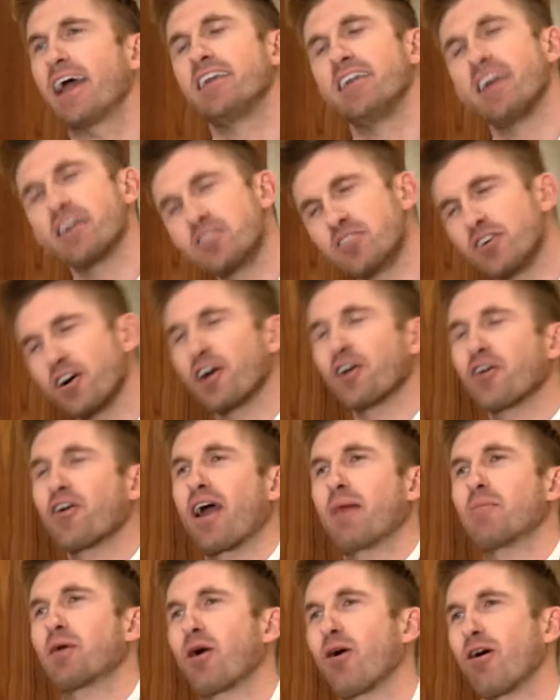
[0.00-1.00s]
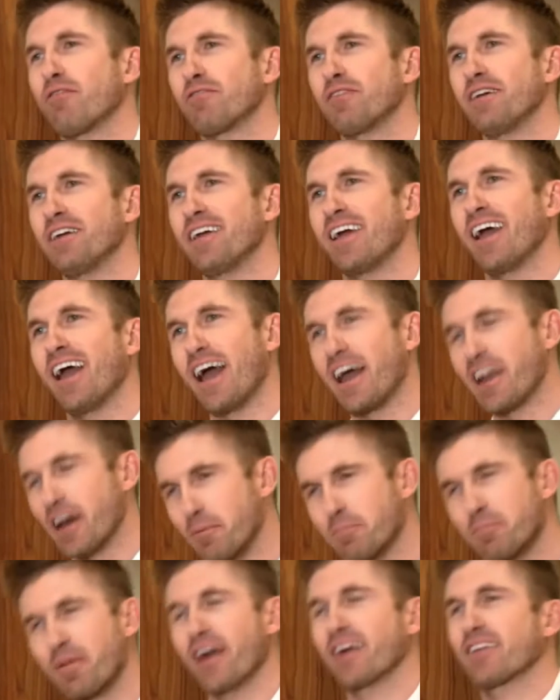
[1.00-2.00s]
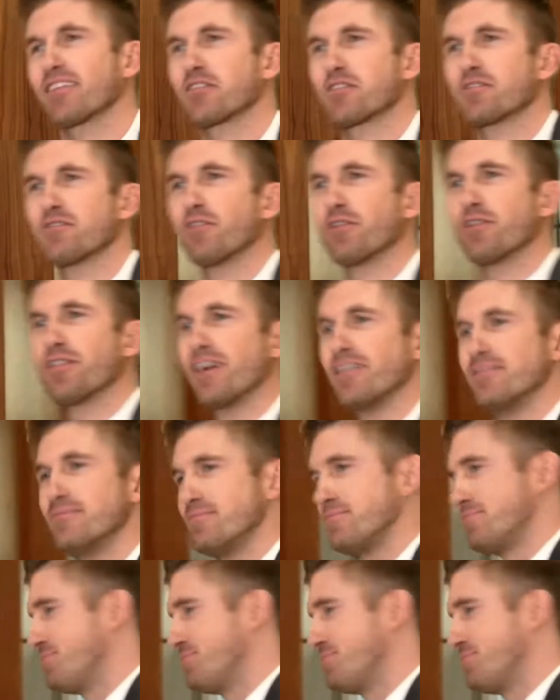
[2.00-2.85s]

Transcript: And let's go and grab a coffee and unpack this further.